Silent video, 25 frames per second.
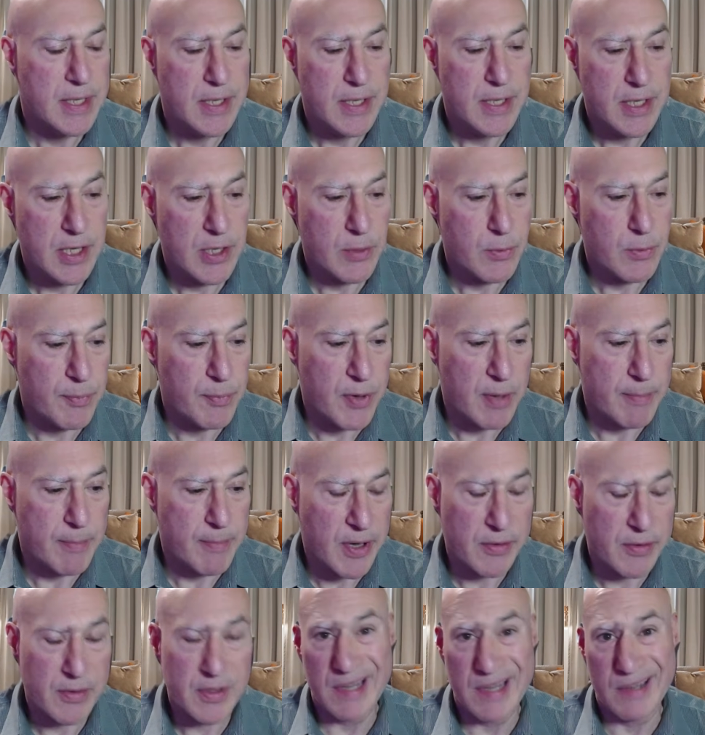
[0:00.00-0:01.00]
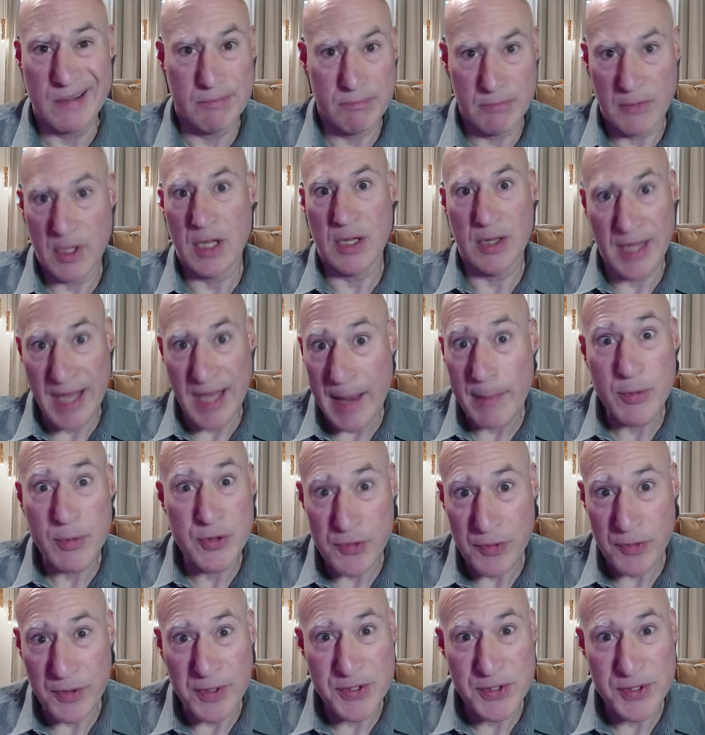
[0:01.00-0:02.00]
They were primarily a
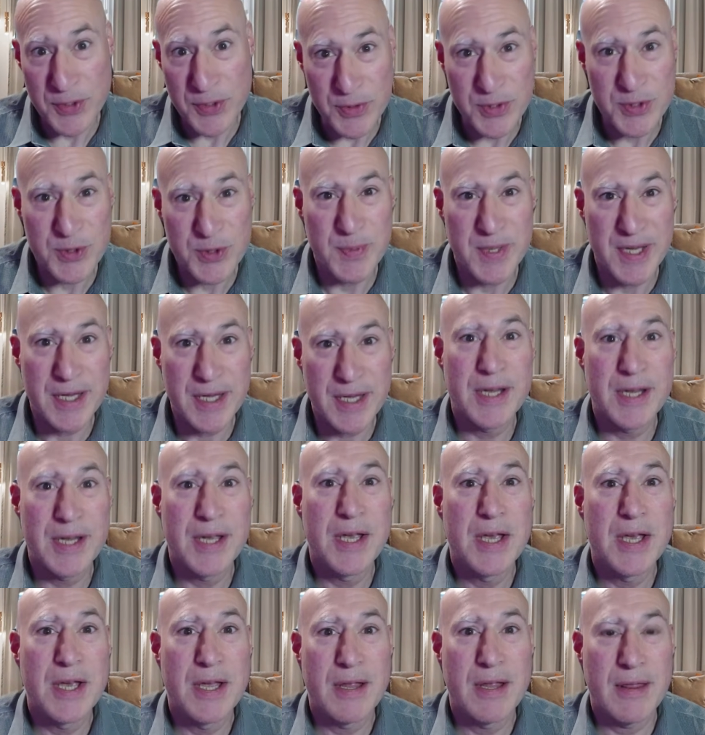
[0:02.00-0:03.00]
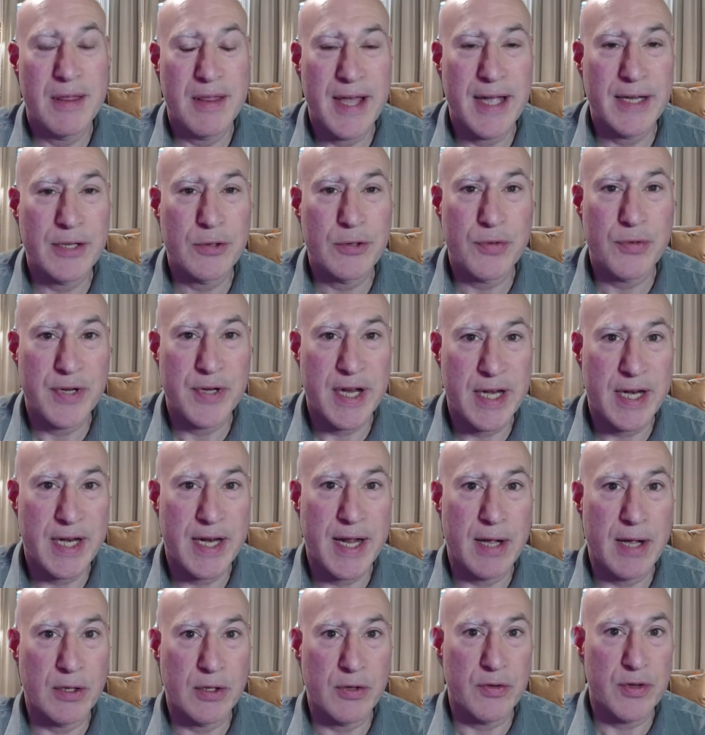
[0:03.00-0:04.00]
laboratory, so to speak, that created
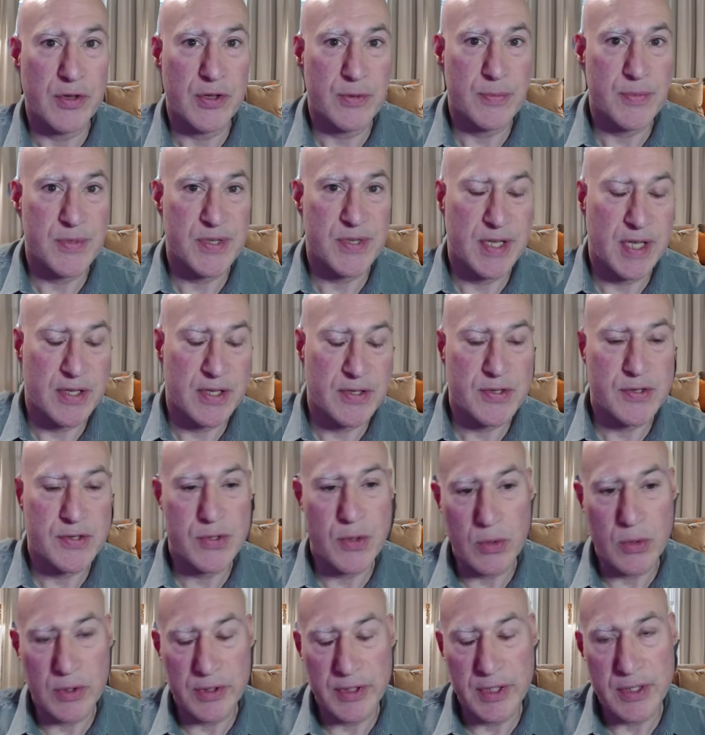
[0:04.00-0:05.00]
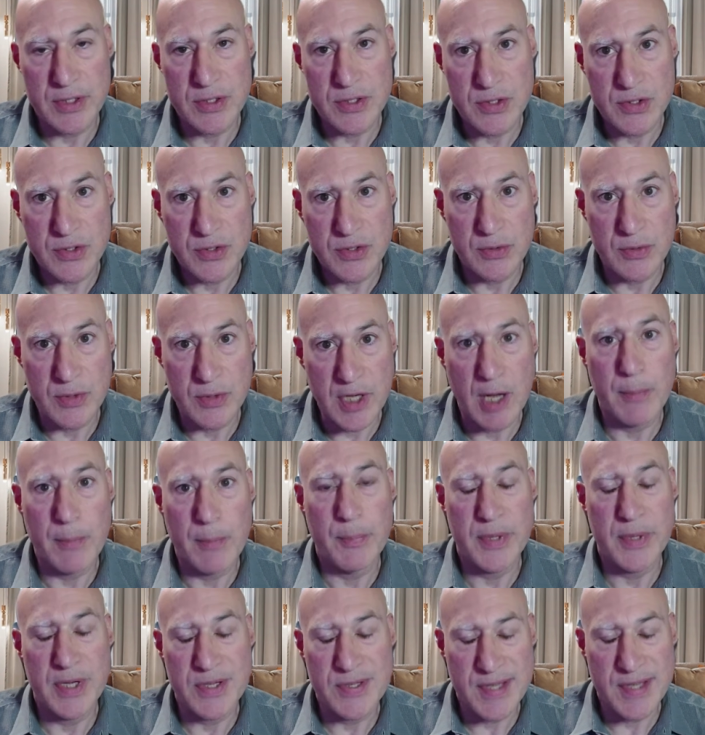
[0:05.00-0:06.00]
algorithms and then sold it to
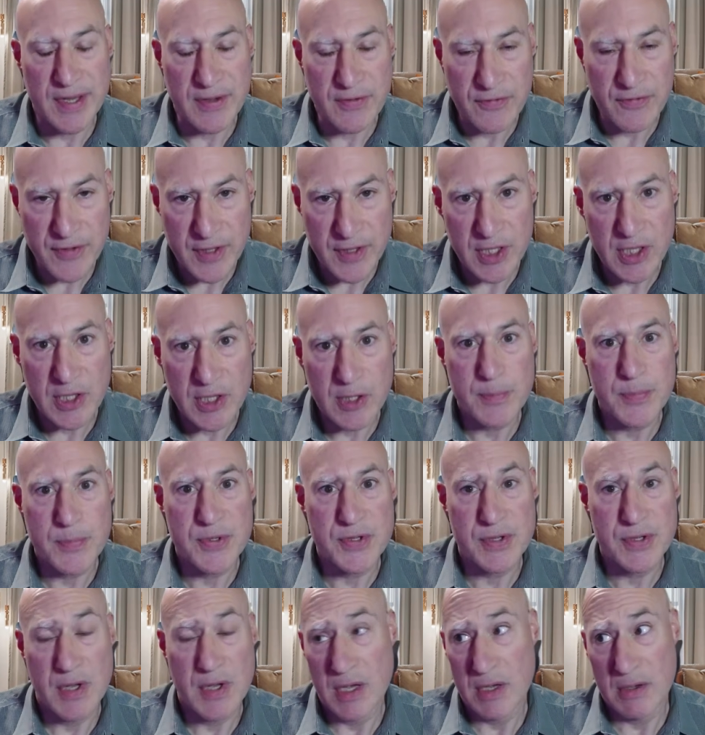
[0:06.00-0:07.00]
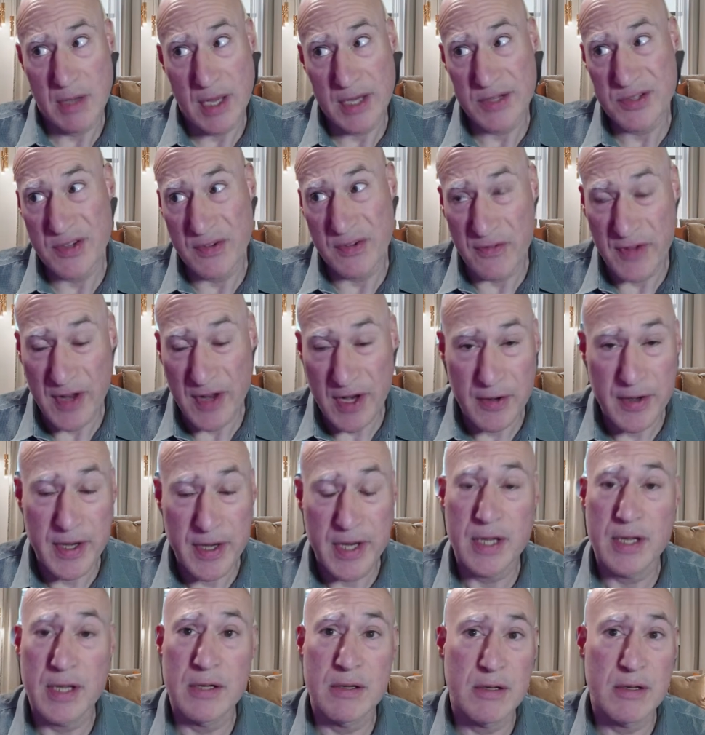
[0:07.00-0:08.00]
companies like Philips, actually
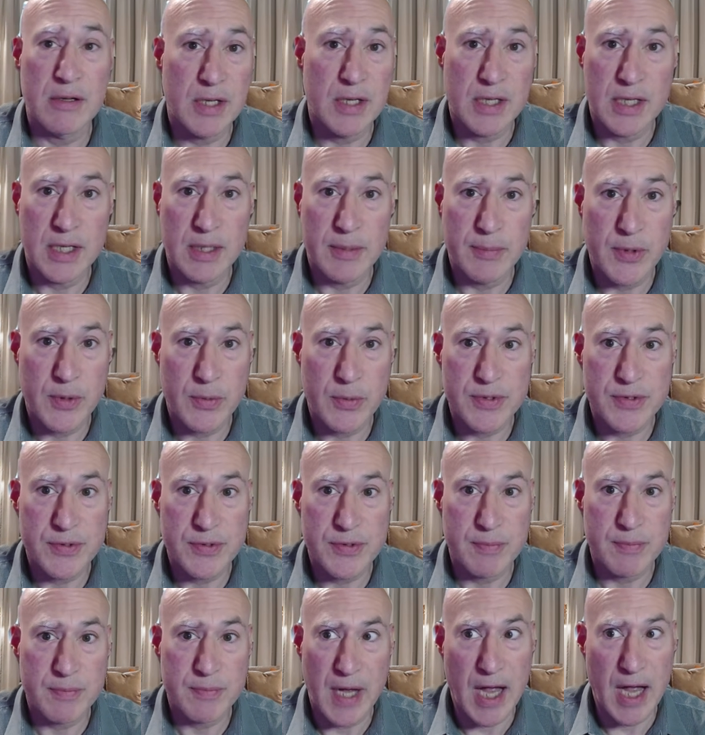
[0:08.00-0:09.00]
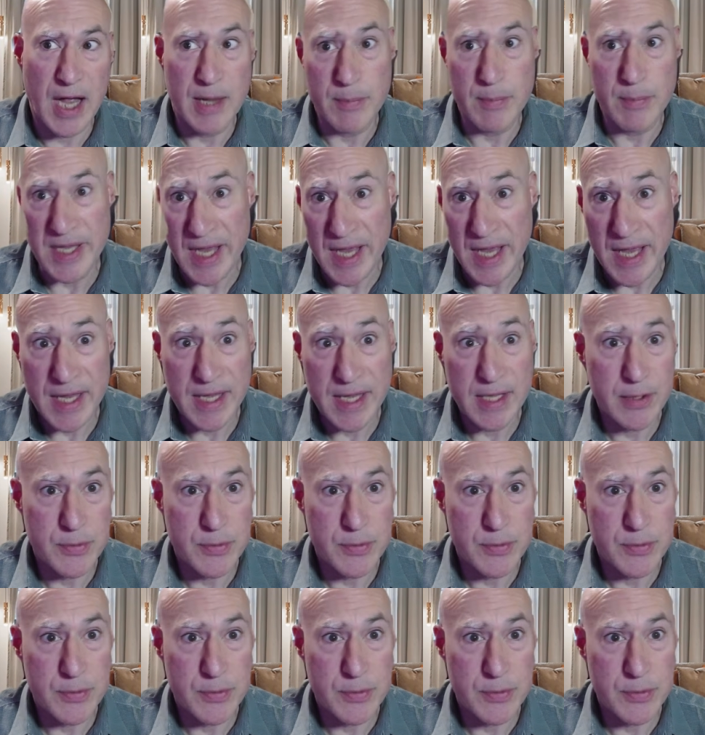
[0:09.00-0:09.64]
Varian. There was IBA.